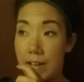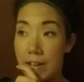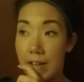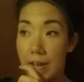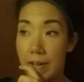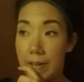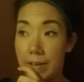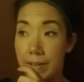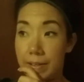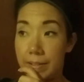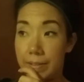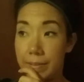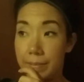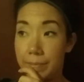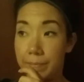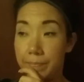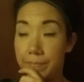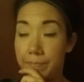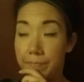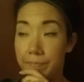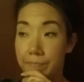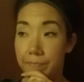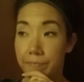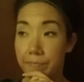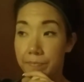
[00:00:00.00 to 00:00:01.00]

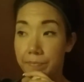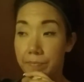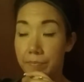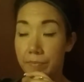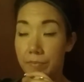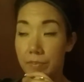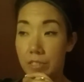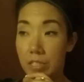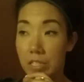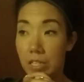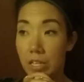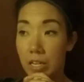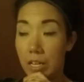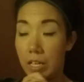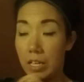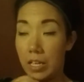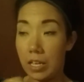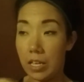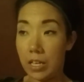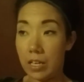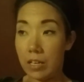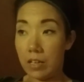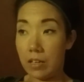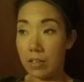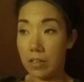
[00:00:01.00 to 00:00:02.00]
um,
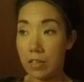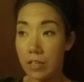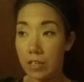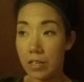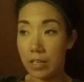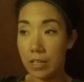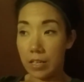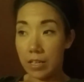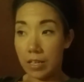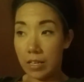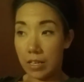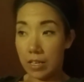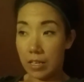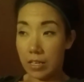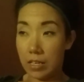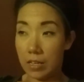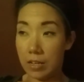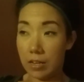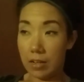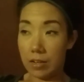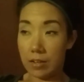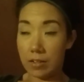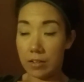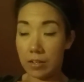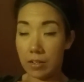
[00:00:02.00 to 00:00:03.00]
today
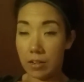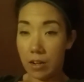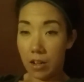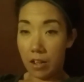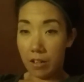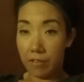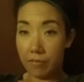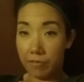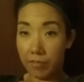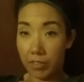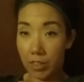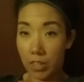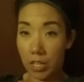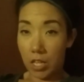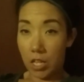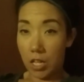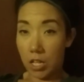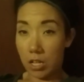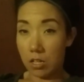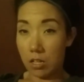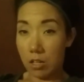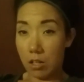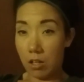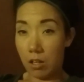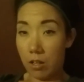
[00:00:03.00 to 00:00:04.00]
and did not
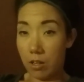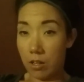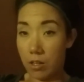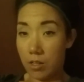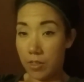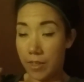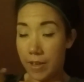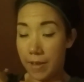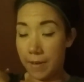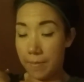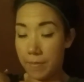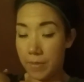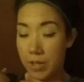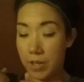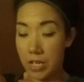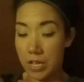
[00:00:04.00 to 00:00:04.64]
vlog all that